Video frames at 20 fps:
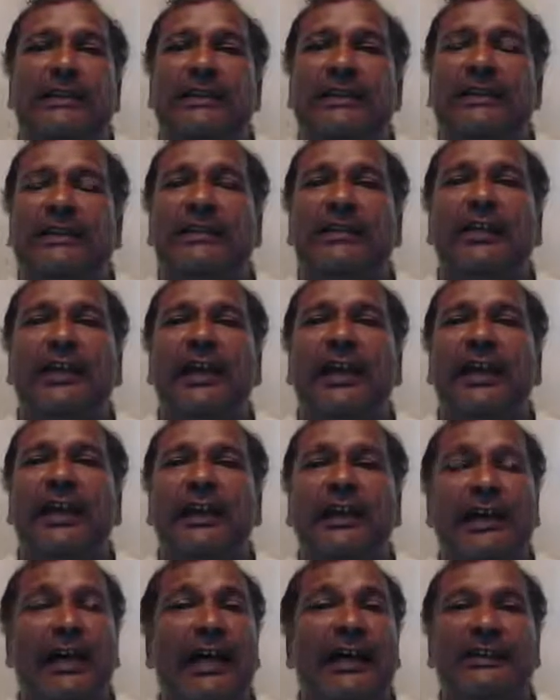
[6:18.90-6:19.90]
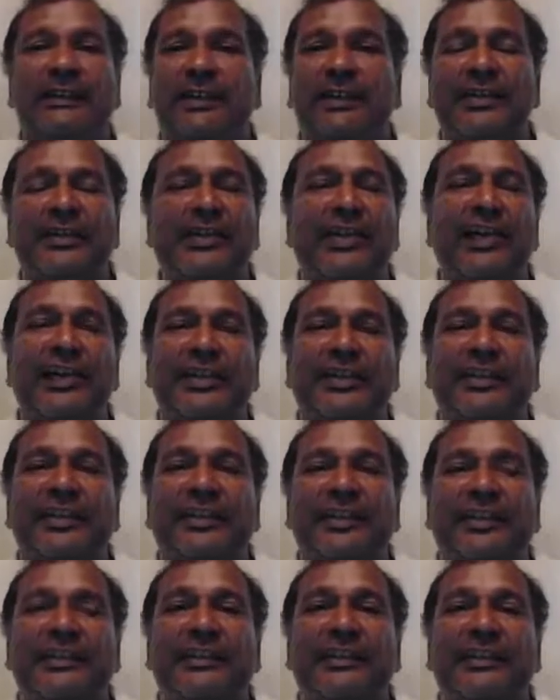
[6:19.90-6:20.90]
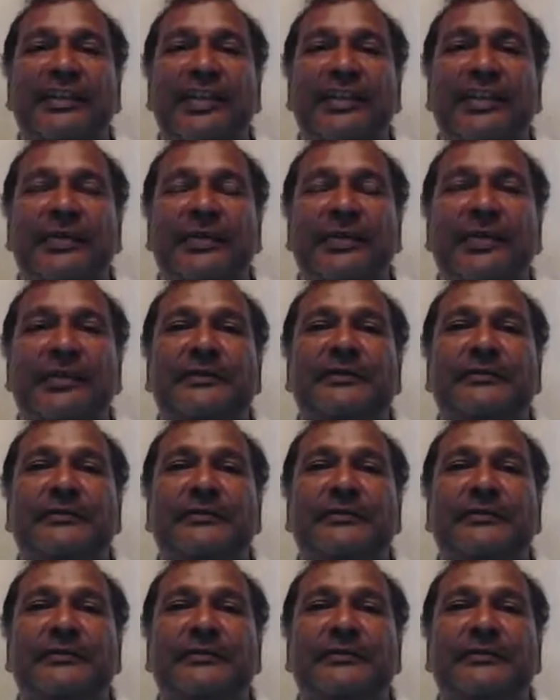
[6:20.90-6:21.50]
Okay, concentration is another one.